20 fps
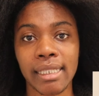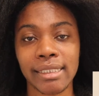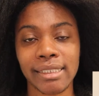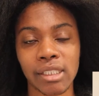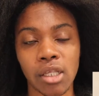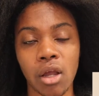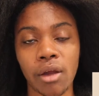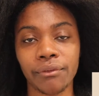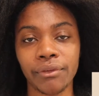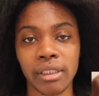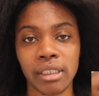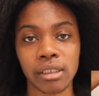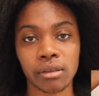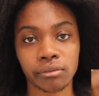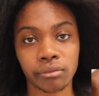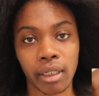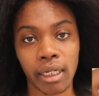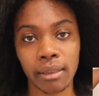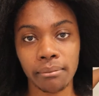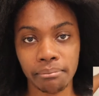softness
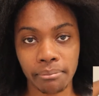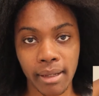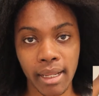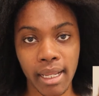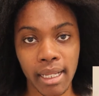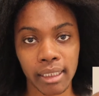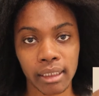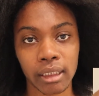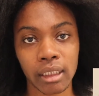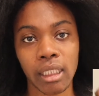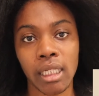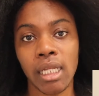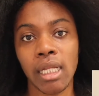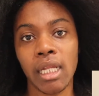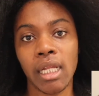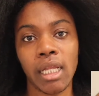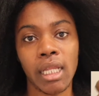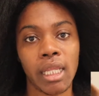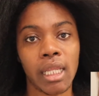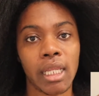right back.
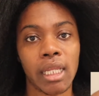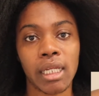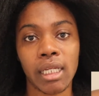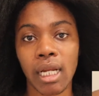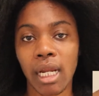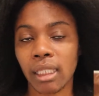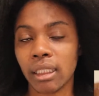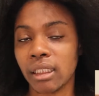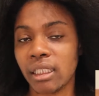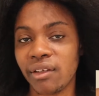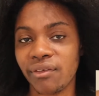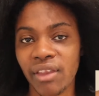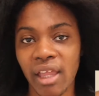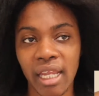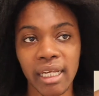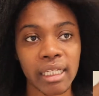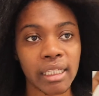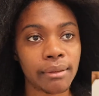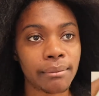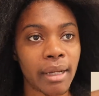And I leave
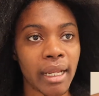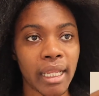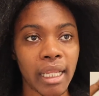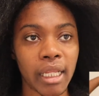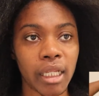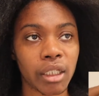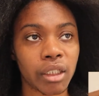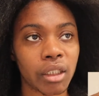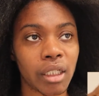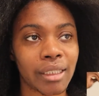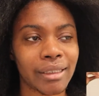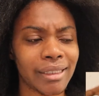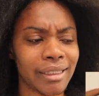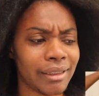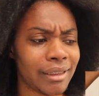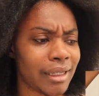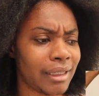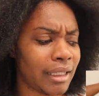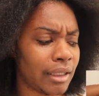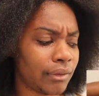that in my hair. I
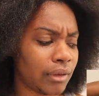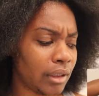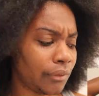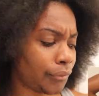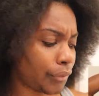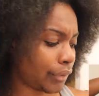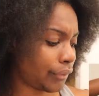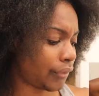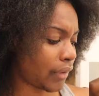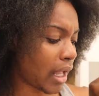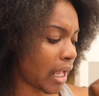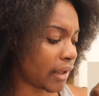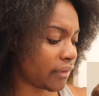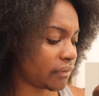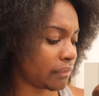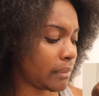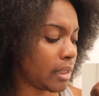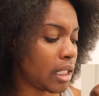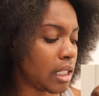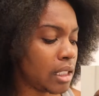think I left it in for 5
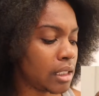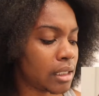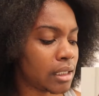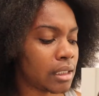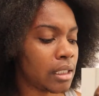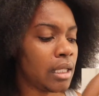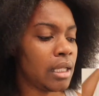minutes.